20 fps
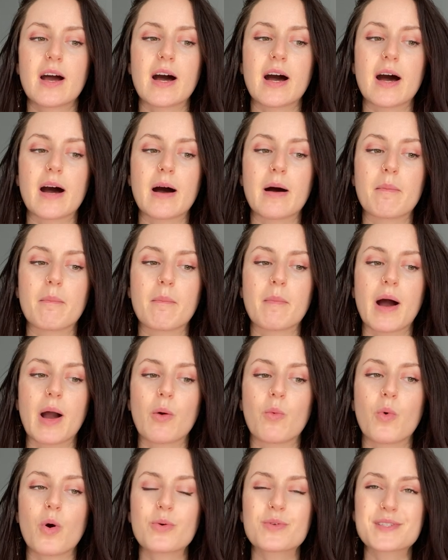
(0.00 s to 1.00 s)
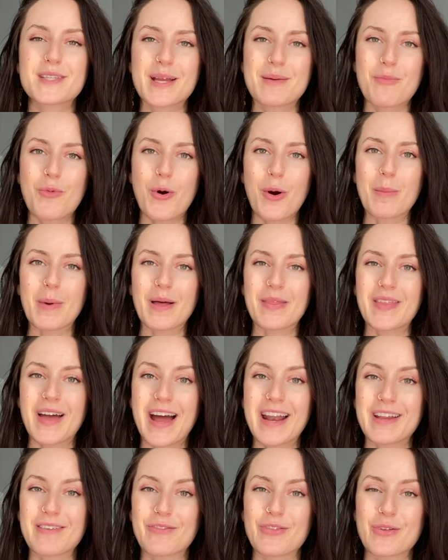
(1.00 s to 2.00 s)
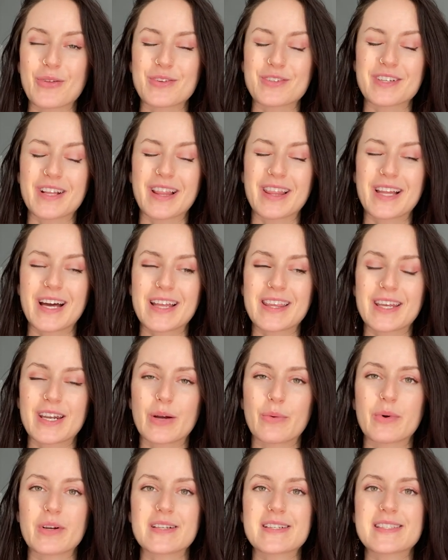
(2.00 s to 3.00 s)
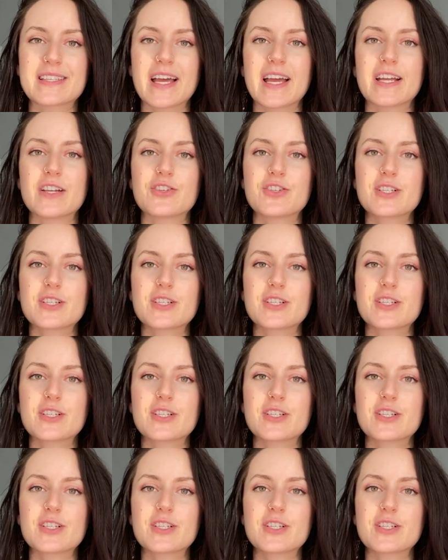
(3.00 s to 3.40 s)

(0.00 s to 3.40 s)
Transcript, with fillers: um, I won't say more about that, even though there's a lot that I wanna say,